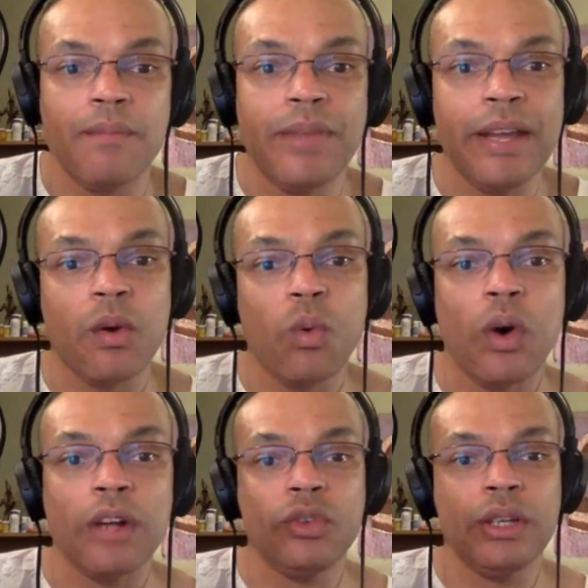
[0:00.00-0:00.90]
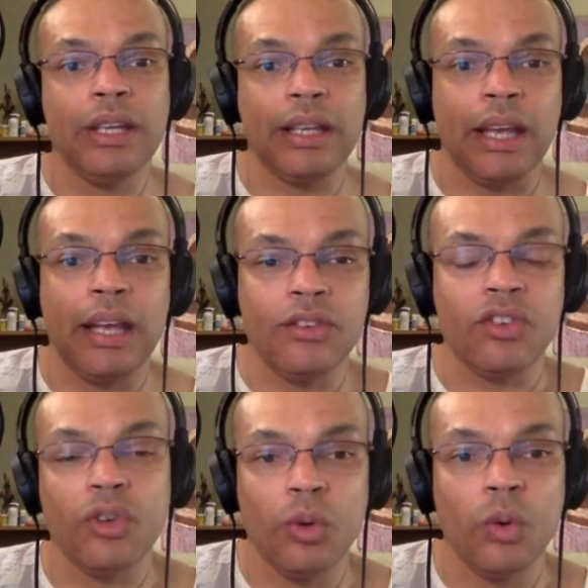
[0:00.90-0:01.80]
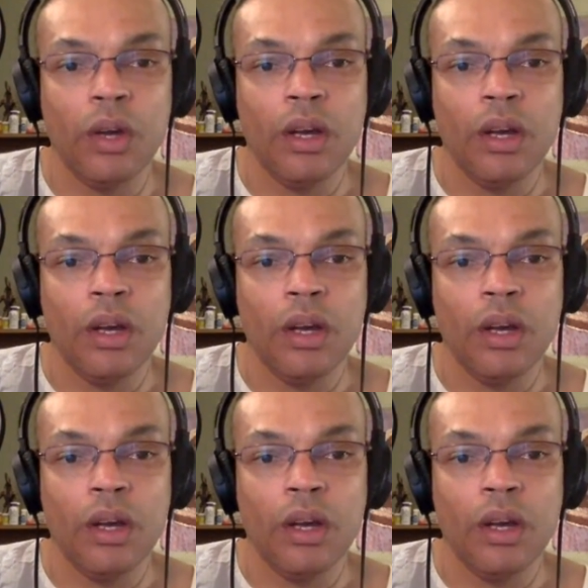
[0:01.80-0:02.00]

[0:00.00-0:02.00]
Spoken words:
they don't want you to get into